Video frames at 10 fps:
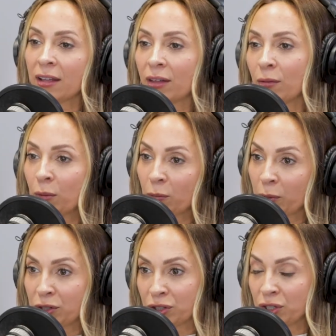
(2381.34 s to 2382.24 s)
that what
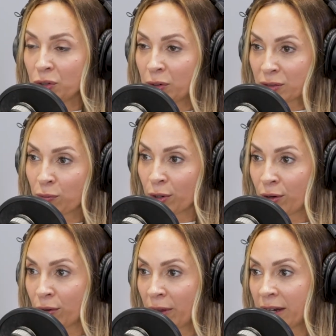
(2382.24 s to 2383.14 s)
we should do as
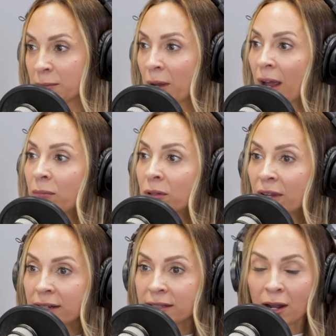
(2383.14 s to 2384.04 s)
40-year-old ladies, but I would
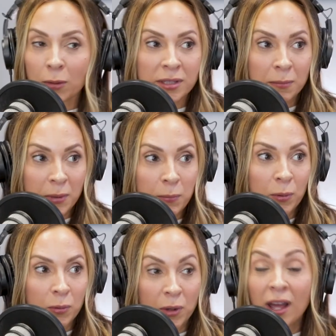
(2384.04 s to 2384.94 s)
like to help some people
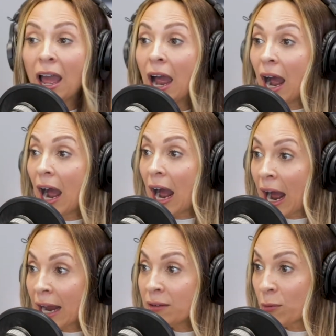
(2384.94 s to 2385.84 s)
who
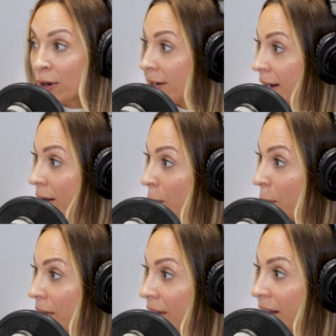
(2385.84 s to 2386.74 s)
I've wanted help.
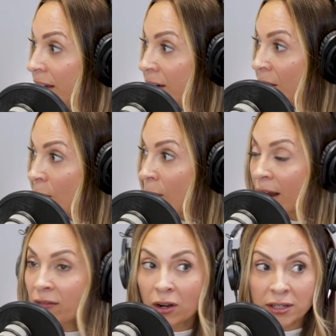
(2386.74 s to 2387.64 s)
You know,
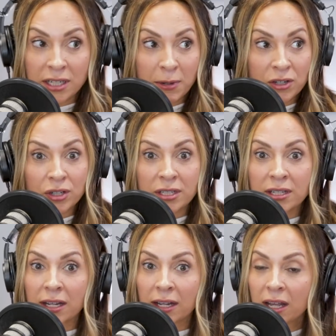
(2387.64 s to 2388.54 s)
I've gone to Pinterest,
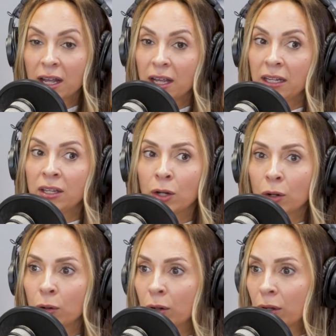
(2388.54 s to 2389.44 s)
like, you
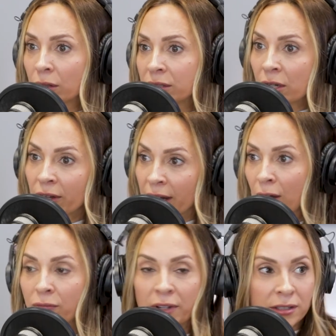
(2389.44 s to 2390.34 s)
know, tailgate
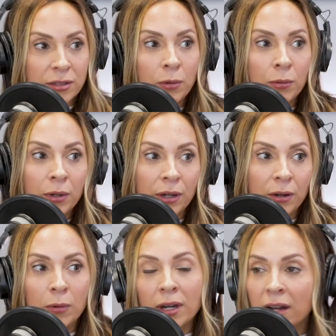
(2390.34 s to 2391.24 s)
outfits or
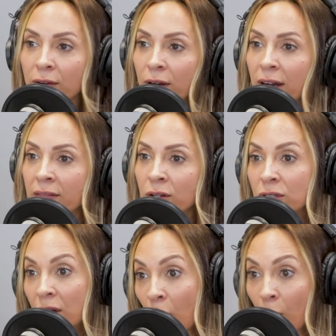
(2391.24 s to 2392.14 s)
whatever. And there's
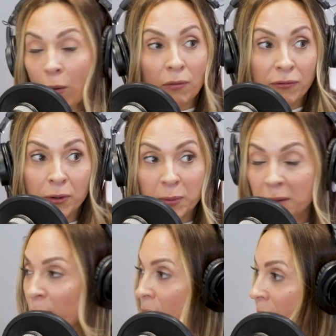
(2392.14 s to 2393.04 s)
a hole for
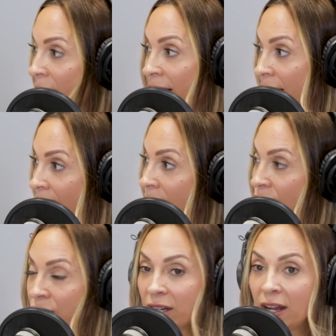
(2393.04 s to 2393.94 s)
people my
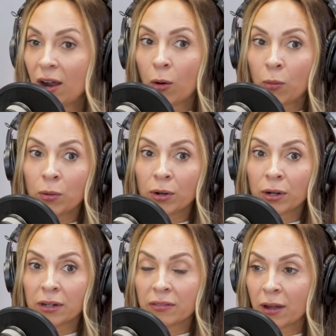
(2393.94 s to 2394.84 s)
age
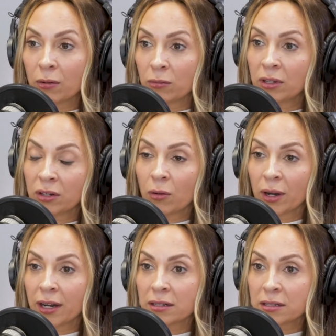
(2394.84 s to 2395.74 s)
or that, you know, I
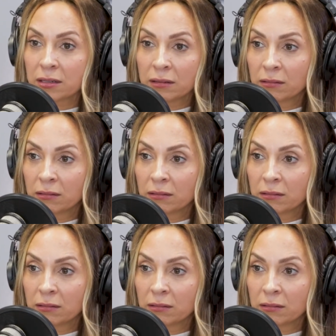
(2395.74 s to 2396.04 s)
guess